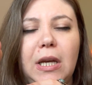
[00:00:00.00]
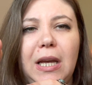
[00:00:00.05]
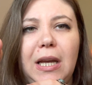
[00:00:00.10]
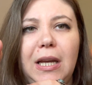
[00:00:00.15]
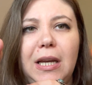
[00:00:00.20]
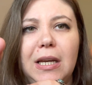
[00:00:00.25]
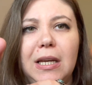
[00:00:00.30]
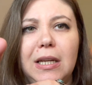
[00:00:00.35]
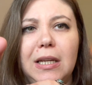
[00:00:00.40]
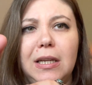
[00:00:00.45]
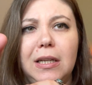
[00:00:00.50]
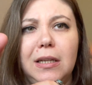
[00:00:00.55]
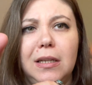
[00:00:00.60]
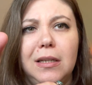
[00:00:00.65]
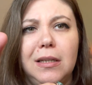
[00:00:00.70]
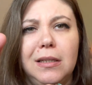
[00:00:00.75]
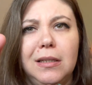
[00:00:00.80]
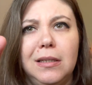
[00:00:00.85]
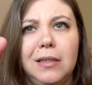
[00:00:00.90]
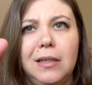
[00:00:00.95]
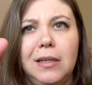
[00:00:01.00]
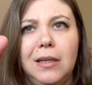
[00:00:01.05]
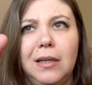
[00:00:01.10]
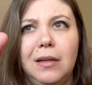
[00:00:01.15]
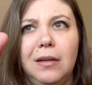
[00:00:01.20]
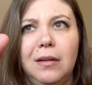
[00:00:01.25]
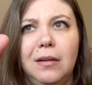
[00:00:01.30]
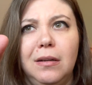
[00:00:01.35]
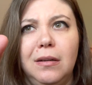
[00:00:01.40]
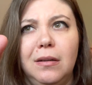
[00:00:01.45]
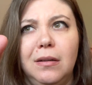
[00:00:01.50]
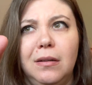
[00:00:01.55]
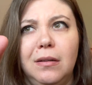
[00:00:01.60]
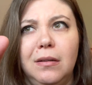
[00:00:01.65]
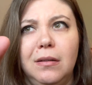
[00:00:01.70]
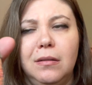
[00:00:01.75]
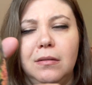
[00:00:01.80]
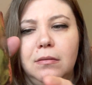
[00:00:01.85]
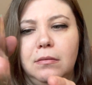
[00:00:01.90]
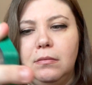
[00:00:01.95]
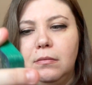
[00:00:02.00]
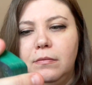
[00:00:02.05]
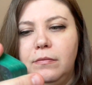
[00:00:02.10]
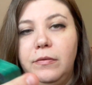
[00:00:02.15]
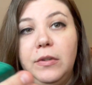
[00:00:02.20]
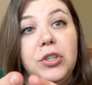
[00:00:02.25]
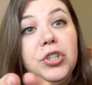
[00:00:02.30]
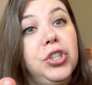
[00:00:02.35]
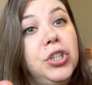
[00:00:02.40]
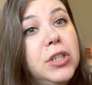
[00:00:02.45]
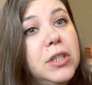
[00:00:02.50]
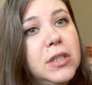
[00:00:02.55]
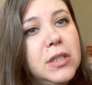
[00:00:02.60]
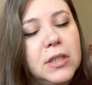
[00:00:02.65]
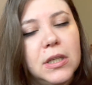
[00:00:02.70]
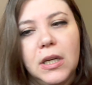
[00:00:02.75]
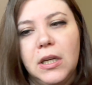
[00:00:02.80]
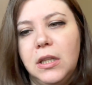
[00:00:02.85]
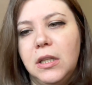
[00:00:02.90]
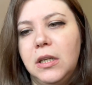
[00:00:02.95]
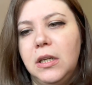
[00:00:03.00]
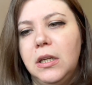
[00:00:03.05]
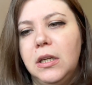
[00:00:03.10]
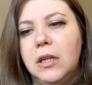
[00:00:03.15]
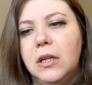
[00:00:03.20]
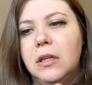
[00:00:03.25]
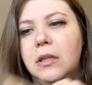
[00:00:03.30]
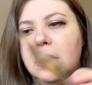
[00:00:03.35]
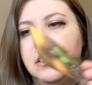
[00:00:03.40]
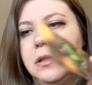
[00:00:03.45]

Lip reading: and visions, I think.